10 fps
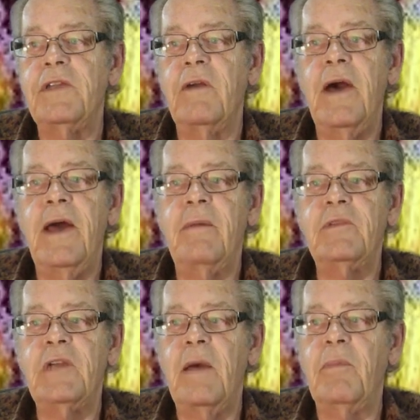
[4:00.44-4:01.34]
their
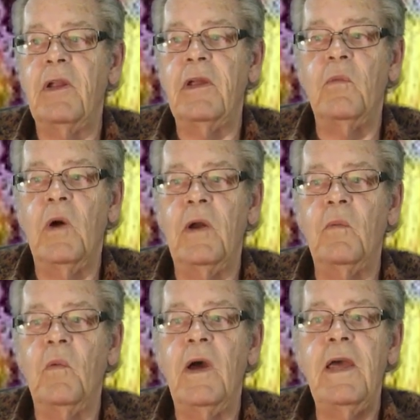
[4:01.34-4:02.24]
Adam's apple in
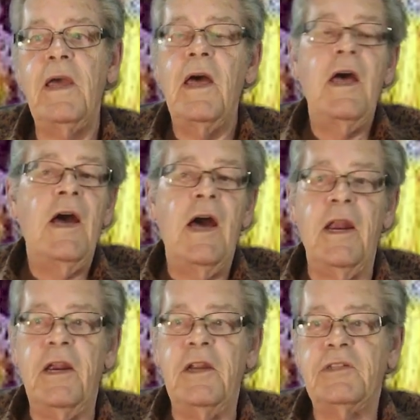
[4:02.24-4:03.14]
one way,
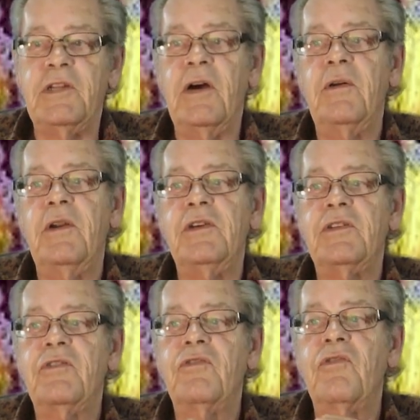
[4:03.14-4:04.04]
and it is known
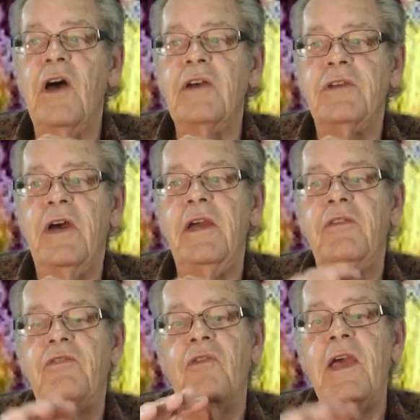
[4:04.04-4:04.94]
as a
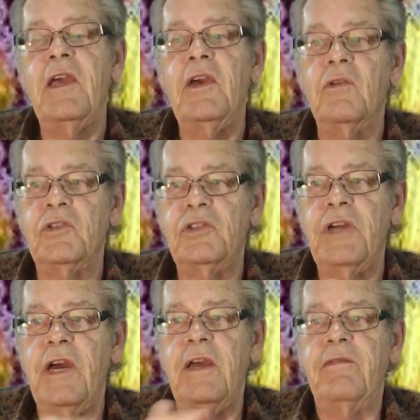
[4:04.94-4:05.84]
tracheal
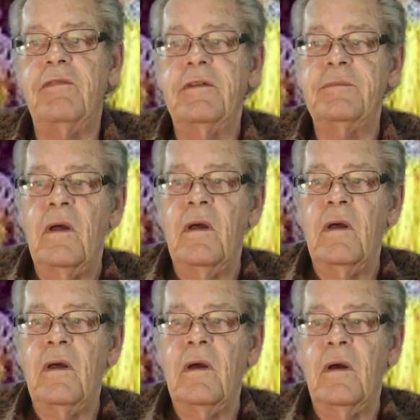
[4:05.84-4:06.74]
shave.
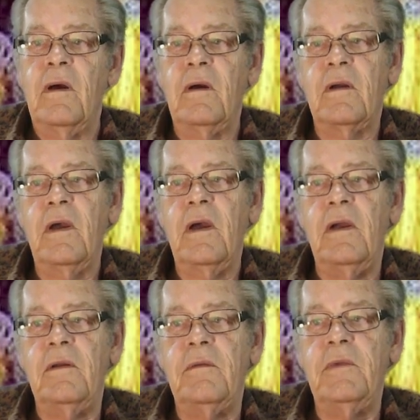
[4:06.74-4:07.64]

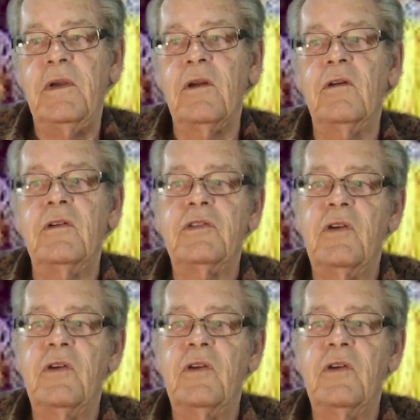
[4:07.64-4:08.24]
Okay, you can also